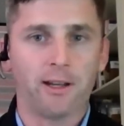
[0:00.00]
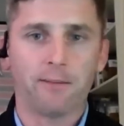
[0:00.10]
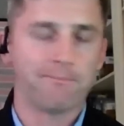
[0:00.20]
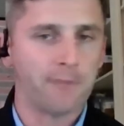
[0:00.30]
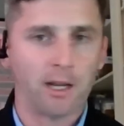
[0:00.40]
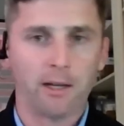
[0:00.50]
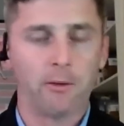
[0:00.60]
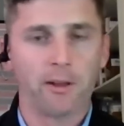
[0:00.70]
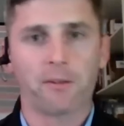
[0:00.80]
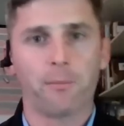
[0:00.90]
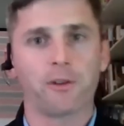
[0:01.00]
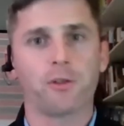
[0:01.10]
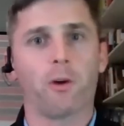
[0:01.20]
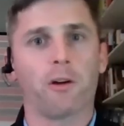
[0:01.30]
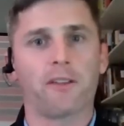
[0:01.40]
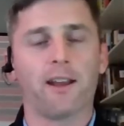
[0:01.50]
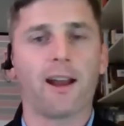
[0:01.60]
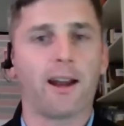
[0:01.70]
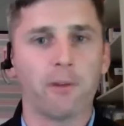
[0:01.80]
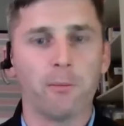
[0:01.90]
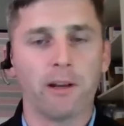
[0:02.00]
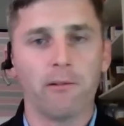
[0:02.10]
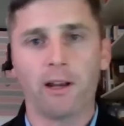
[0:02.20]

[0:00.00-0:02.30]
And I know that's a bunch of words that not everybody